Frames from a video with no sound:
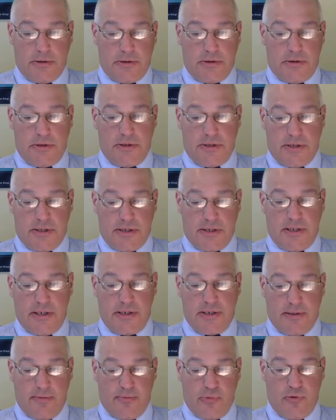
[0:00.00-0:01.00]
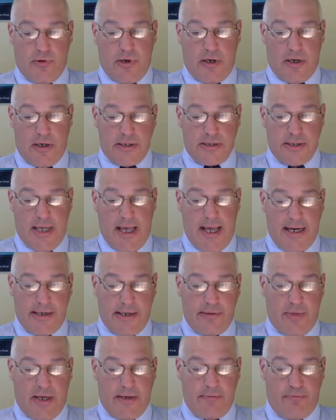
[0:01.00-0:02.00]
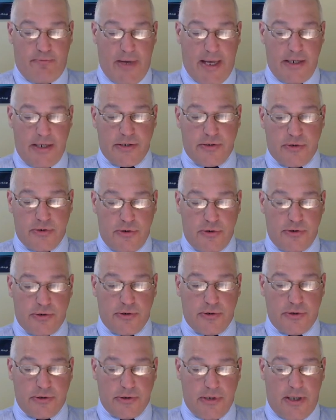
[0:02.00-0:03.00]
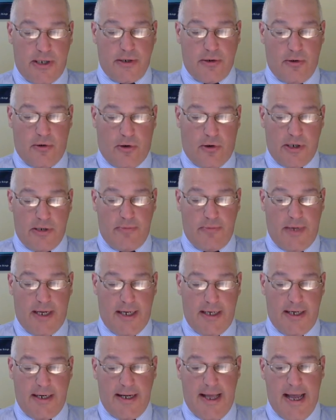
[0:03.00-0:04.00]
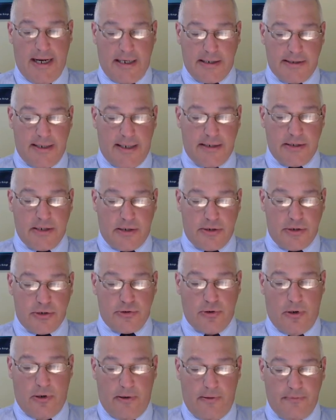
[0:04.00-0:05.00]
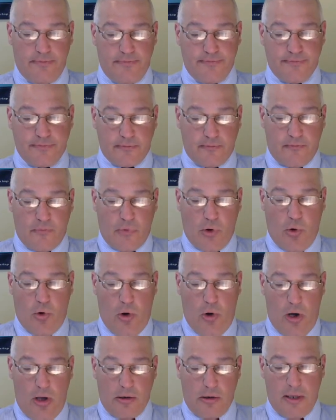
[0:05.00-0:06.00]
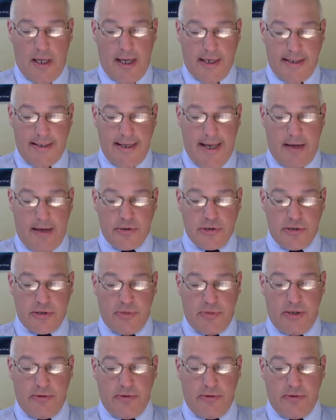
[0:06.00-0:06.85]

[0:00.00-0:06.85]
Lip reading: is the systems where are assigned by based users. And automated access control, all accounts should be